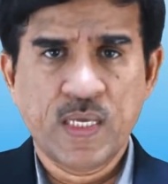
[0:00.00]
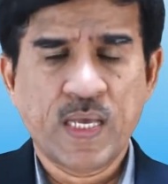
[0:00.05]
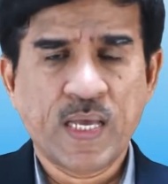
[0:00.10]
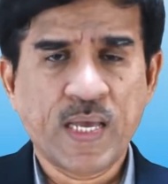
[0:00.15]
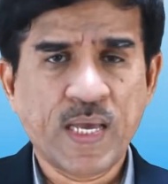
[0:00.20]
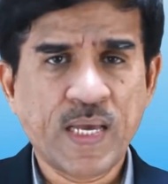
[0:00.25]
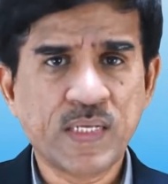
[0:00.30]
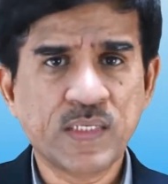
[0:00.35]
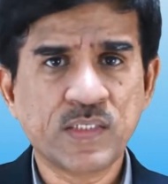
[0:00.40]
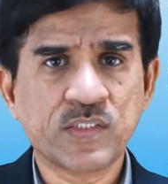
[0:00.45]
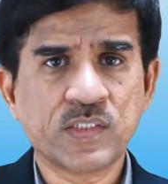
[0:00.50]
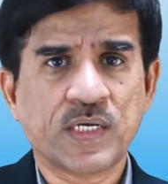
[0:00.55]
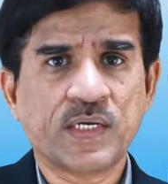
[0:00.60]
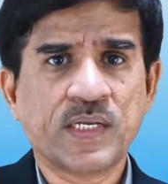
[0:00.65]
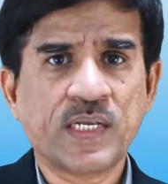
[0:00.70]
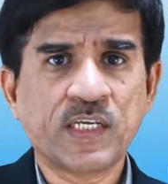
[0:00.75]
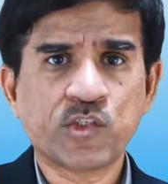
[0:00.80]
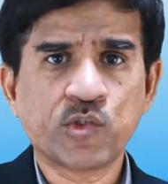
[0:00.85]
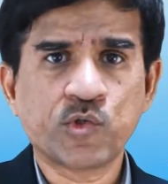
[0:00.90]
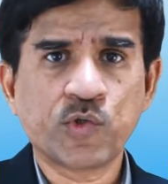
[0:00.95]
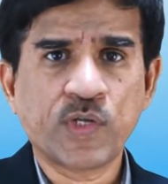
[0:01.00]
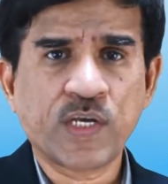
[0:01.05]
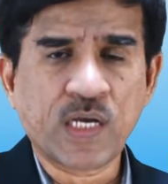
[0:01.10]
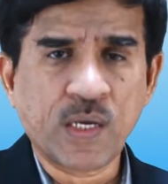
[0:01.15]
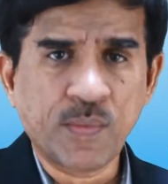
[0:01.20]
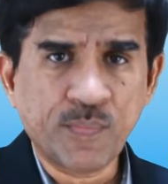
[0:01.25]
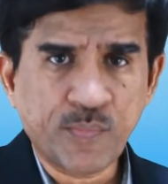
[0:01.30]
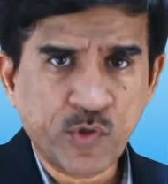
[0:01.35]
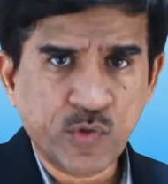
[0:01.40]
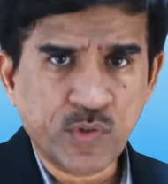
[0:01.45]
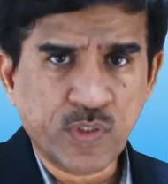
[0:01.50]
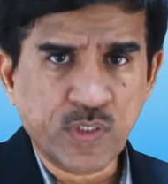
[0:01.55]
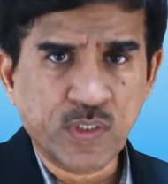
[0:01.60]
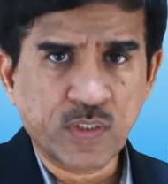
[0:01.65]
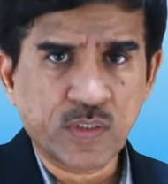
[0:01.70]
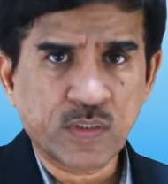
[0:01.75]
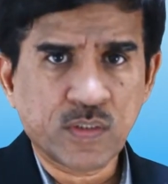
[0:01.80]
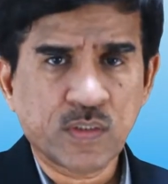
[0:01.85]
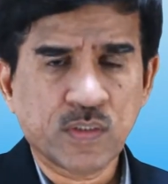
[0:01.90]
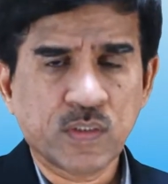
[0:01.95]
and is attached to a
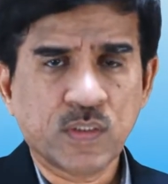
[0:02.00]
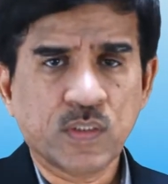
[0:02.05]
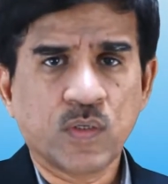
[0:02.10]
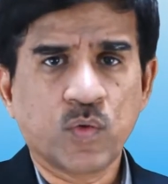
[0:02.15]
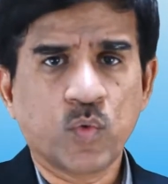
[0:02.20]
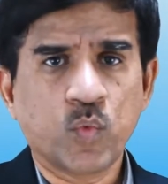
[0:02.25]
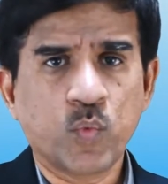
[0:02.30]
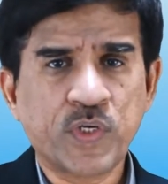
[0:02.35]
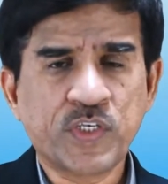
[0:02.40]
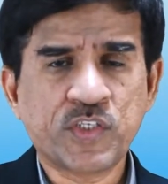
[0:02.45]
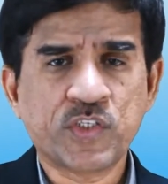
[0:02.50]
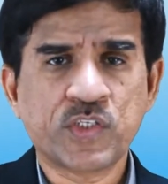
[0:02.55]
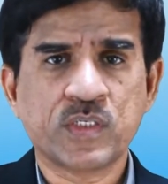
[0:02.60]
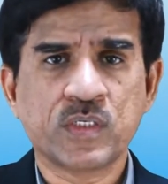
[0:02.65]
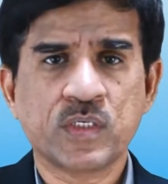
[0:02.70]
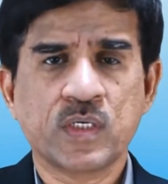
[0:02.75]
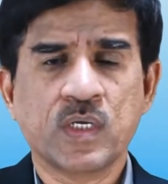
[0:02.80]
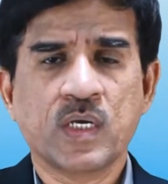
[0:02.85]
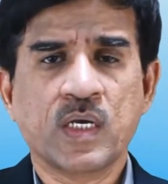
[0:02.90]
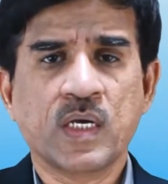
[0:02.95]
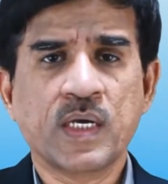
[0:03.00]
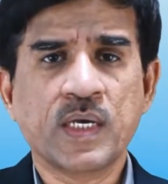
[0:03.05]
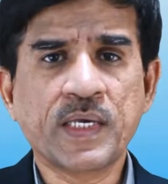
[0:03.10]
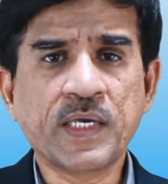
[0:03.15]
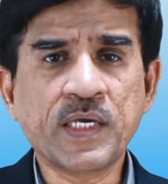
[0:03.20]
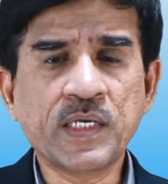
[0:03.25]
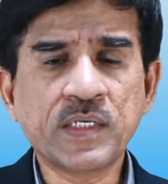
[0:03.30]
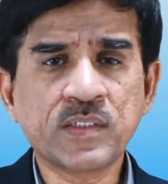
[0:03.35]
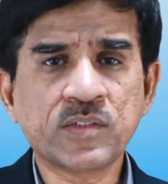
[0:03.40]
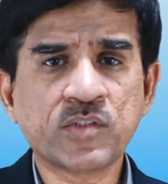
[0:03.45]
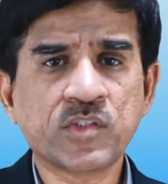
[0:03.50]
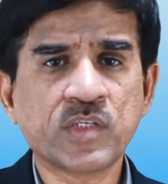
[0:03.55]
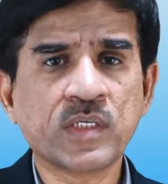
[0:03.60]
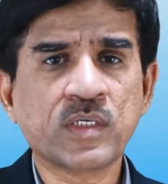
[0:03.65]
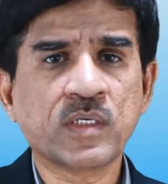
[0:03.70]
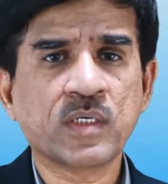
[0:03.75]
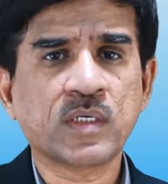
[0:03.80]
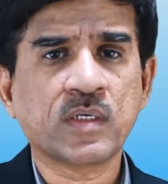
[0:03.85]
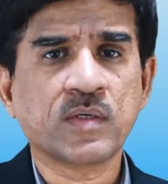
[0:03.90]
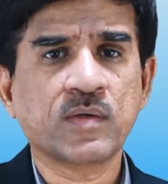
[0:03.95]
computer which, in
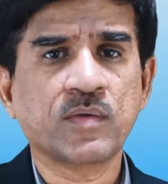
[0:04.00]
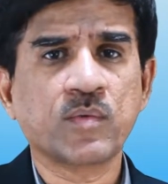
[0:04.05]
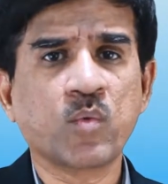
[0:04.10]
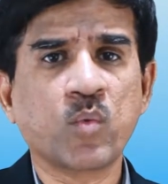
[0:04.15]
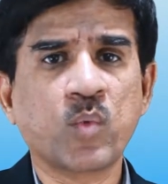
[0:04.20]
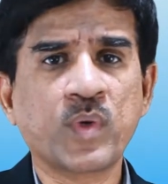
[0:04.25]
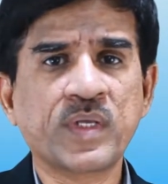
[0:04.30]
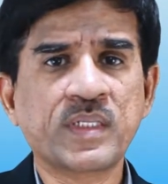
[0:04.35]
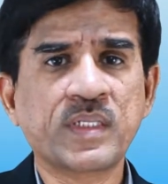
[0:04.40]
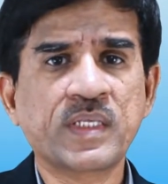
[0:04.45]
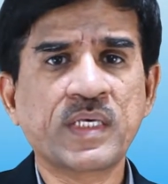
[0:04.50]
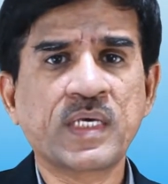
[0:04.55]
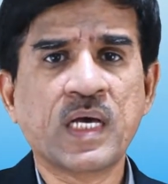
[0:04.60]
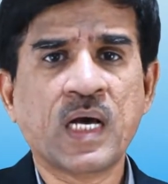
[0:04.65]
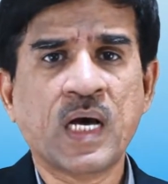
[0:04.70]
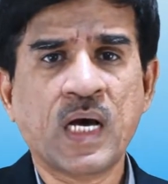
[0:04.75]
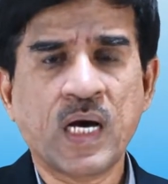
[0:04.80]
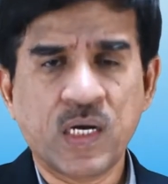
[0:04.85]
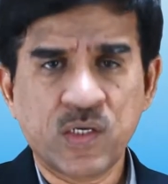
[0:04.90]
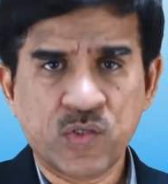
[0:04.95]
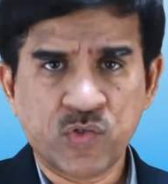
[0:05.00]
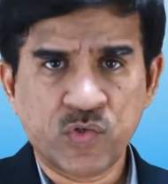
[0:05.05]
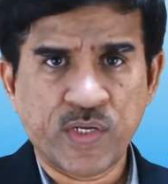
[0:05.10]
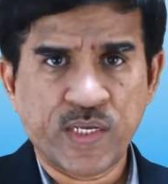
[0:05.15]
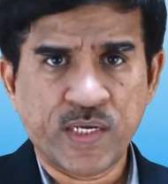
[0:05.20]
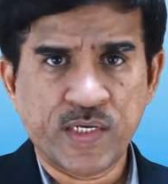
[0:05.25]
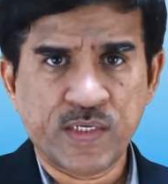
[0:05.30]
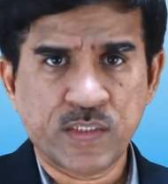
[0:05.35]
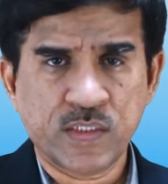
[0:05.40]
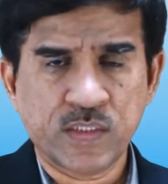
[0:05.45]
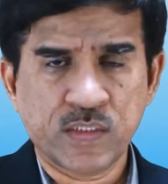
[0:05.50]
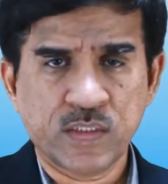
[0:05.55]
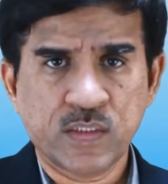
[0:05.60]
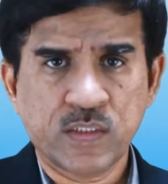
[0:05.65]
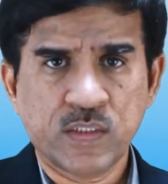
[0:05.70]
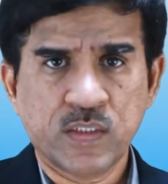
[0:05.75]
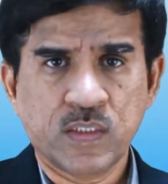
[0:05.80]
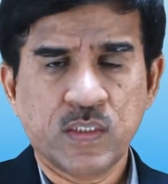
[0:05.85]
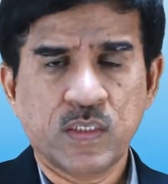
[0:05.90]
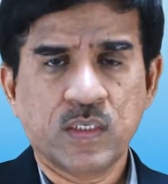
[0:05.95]
sync with the heart rate,
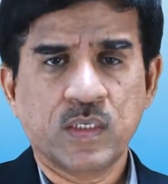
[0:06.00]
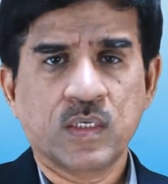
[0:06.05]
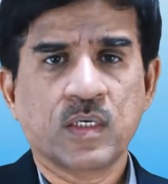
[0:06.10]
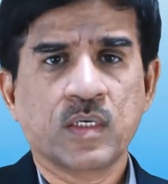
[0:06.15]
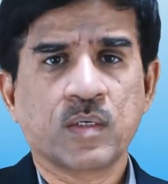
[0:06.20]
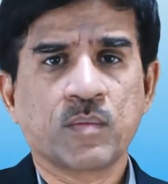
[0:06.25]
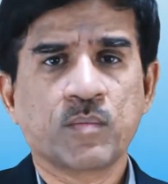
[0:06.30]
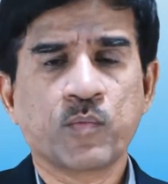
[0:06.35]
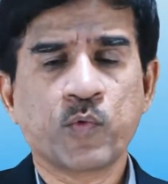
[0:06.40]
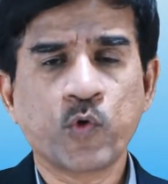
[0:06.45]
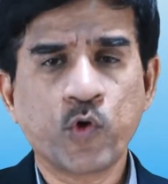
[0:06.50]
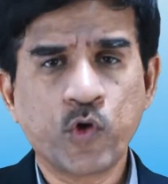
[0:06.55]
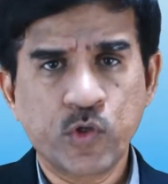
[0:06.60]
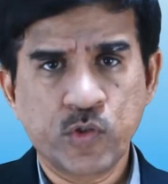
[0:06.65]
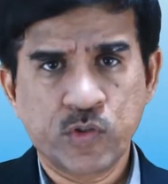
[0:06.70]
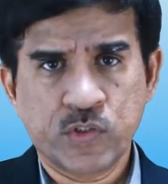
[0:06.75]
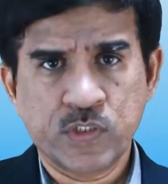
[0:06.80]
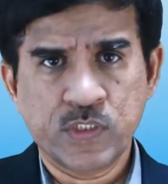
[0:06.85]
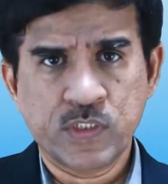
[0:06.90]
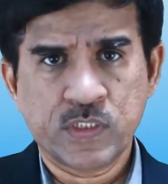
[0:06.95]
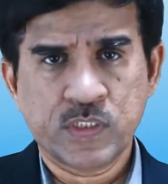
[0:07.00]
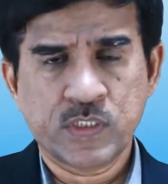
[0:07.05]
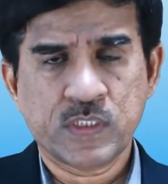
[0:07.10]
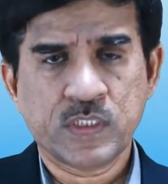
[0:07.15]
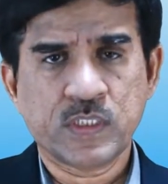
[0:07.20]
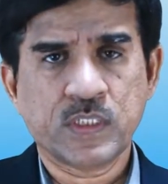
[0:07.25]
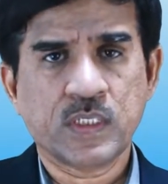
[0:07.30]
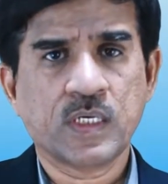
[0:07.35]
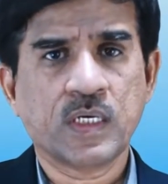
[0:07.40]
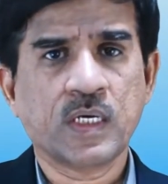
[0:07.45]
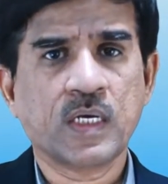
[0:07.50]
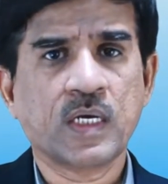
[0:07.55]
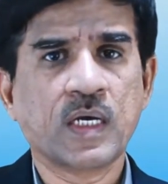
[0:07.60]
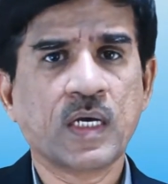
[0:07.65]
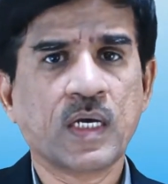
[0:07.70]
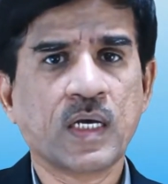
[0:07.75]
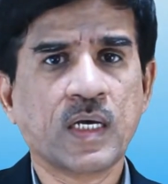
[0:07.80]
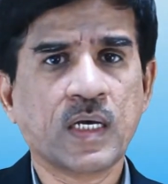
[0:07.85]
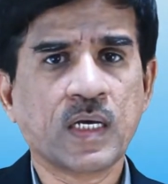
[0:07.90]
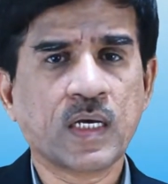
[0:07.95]
produces
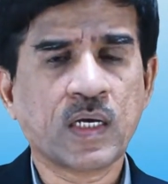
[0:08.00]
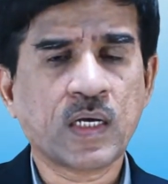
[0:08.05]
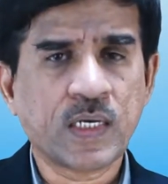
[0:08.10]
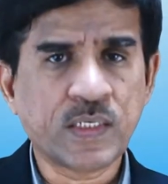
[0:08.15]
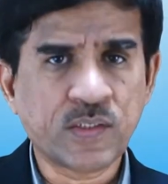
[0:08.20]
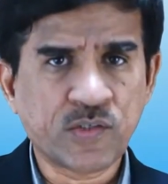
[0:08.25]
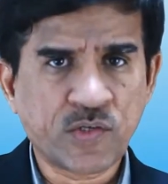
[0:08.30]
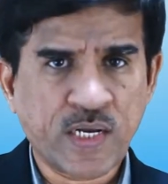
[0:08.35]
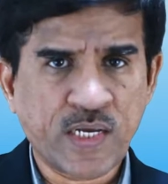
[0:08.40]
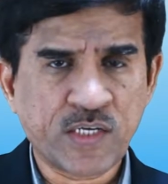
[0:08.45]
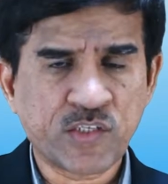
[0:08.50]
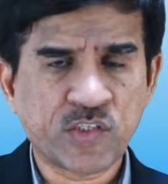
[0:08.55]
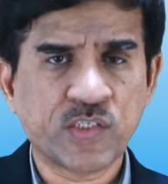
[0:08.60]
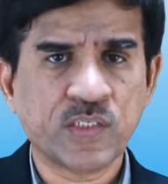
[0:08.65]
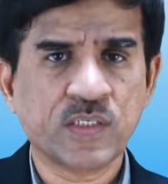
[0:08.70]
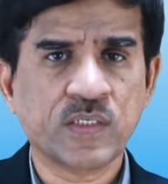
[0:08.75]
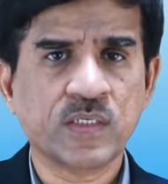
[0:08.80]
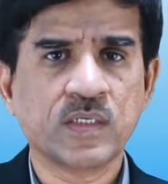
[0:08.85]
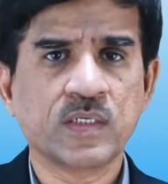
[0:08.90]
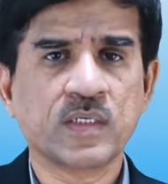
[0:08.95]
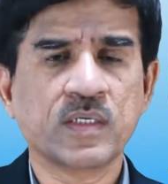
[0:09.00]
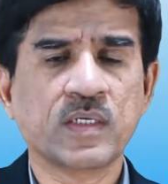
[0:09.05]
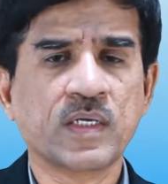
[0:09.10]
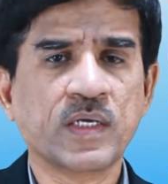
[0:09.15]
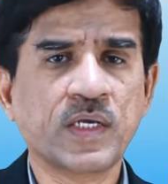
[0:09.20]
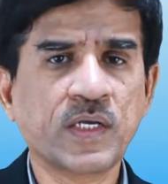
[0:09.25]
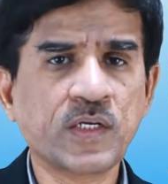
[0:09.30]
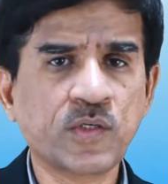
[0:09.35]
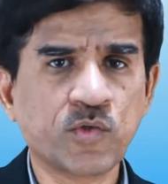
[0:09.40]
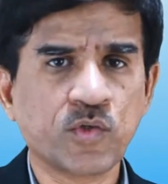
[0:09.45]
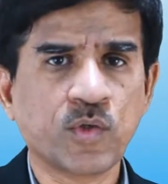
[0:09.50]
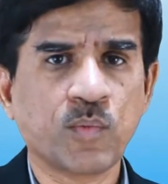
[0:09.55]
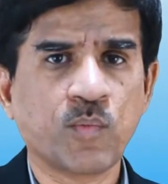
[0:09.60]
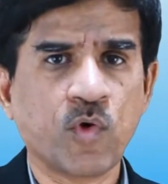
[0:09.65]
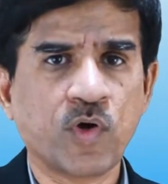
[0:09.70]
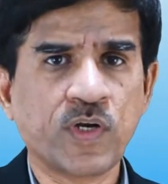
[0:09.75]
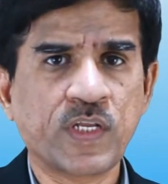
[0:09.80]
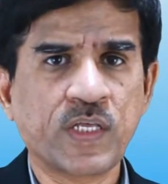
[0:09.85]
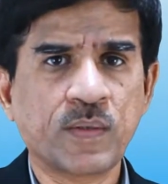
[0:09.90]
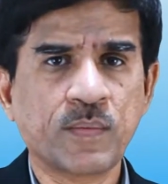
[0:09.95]
contraction into the
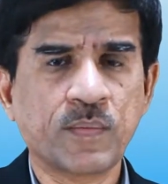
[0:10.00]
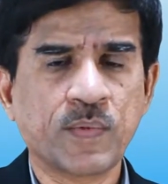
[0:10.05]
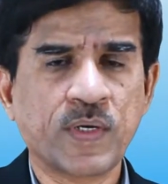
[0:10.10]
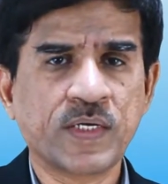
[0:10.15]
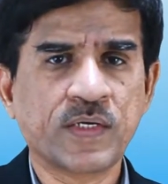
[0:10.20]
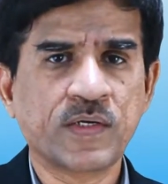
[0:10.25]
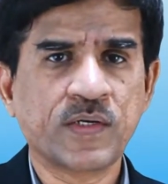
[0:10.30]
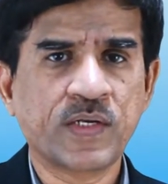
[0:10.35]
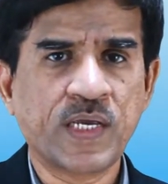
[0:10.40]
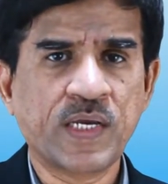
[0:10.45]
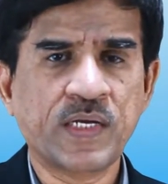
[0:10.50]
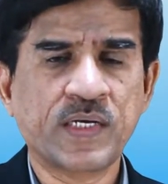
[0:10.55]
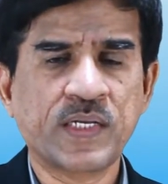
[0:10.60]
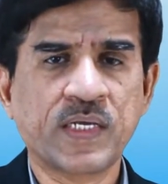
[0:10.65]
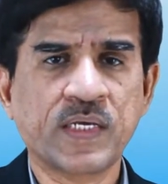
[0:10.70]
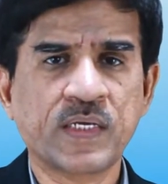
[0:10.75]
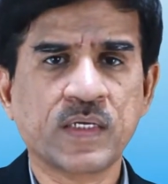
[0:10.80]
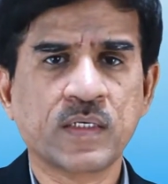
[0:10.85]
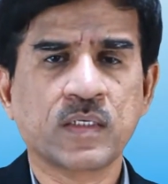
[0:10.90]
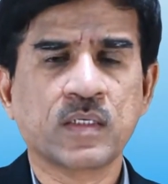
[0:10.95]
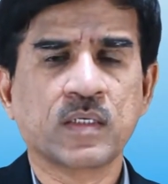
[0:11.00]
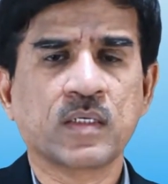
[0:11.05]
body by creating